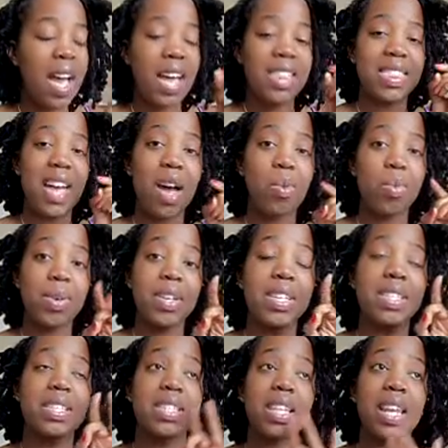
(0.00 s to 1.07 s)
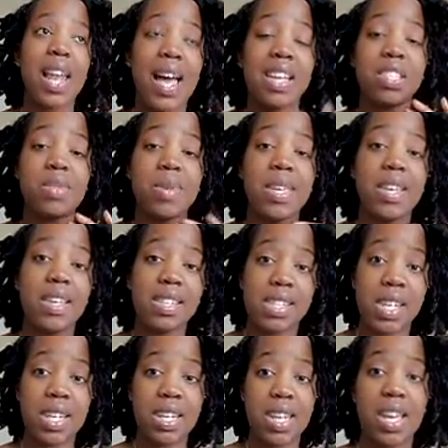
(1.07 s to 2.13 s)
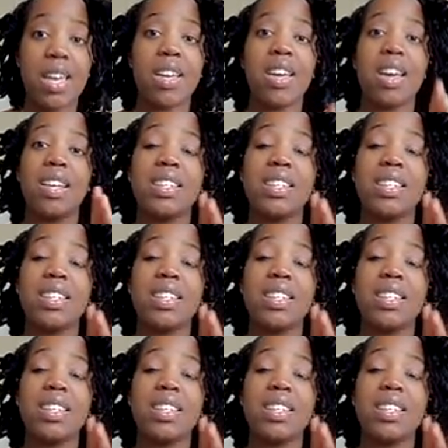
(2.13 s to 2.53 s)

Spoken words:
and that was last week Sunday,